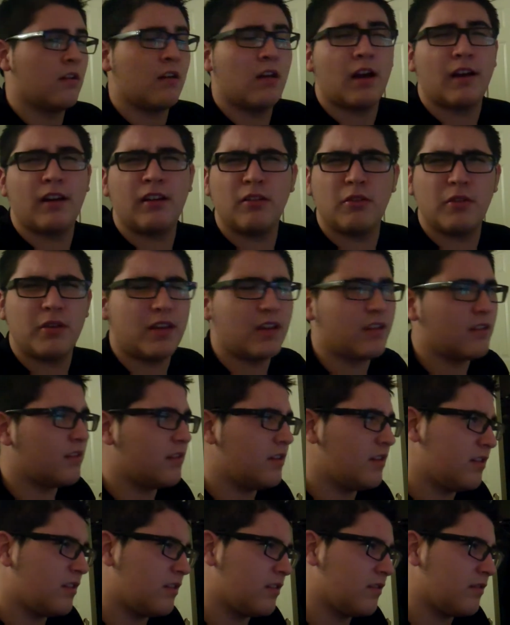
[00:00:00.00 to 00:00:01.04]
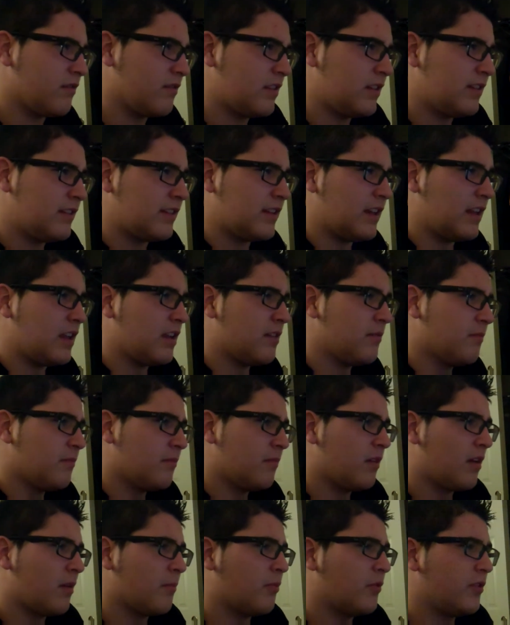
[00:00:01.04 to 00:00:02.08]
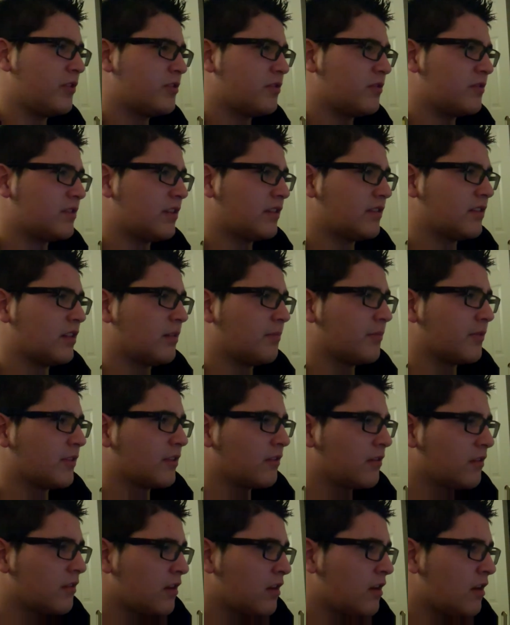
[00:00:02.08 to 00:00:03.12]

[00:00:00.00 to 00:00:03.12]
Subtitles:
I don't know, he's a name. I'm pretty sure he's done something.